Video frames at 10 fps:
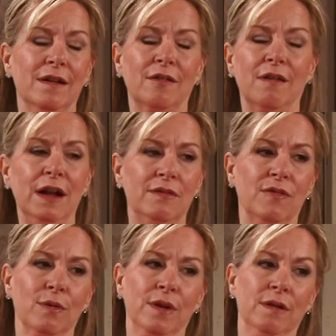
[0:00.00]
great
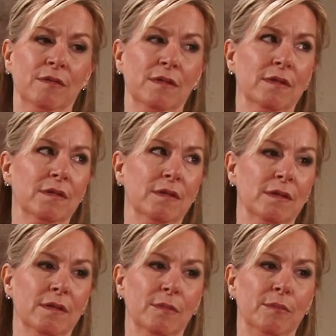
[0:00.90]
for you. Yeah, this
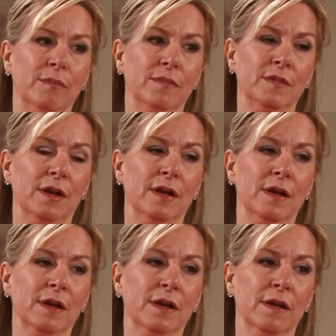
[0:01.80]
time you're going to point the
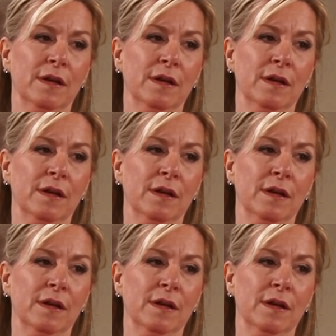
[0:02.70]
hand down